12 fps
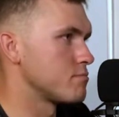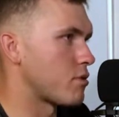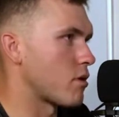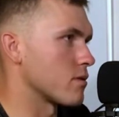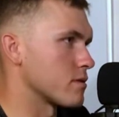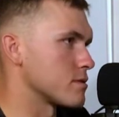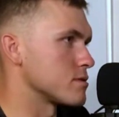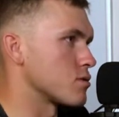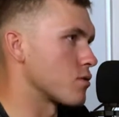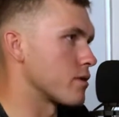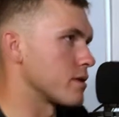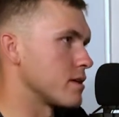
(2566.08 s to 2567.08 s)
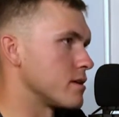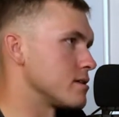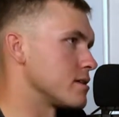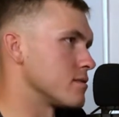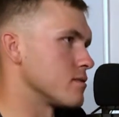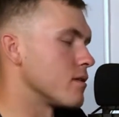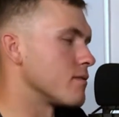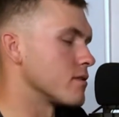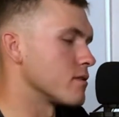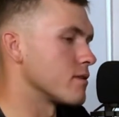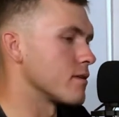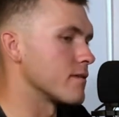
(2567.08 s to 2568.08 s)
part of the story that you continue over and
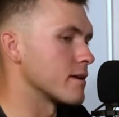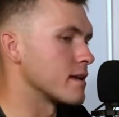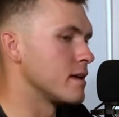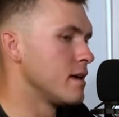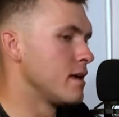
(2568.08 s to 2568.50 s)
over and over again.